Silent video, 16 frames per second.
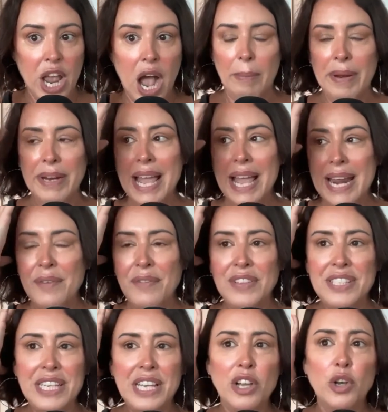But again, if it's
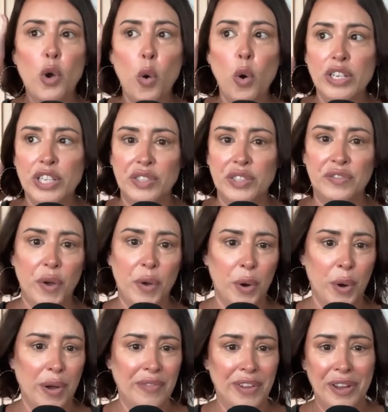like a gorgeous
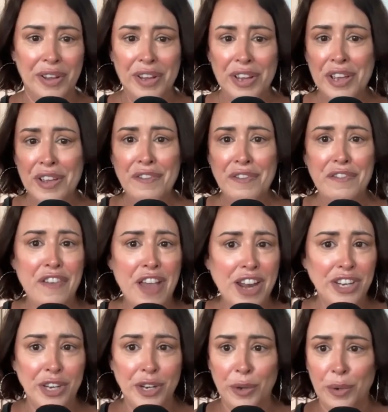photo of a
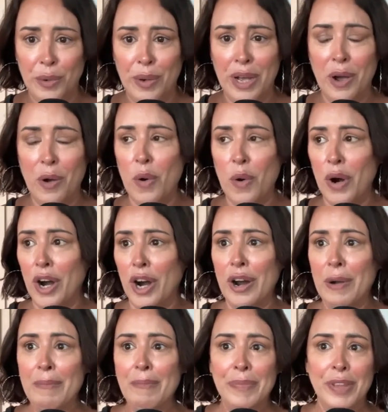venue or
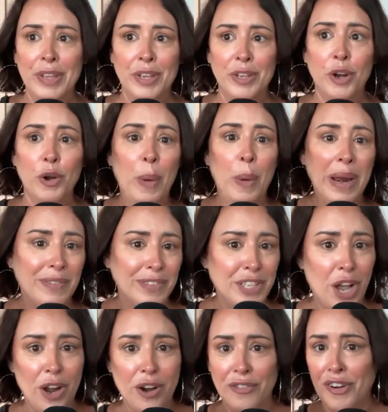you're a wedding
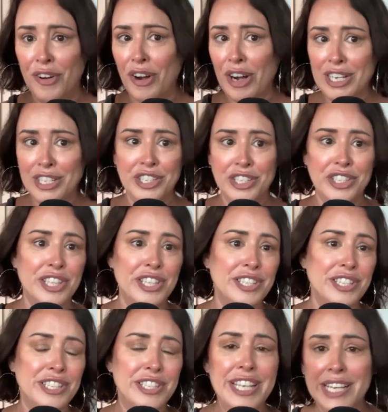photographer and it's just the
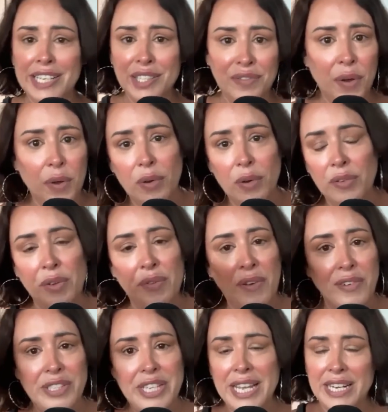sickest photo you've
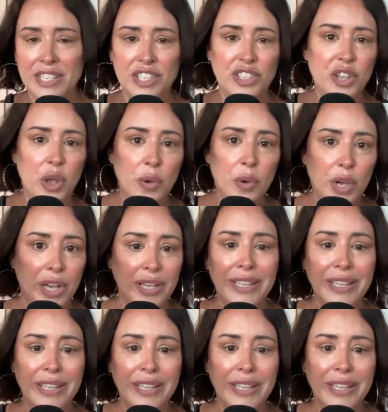ever taken, it's so good.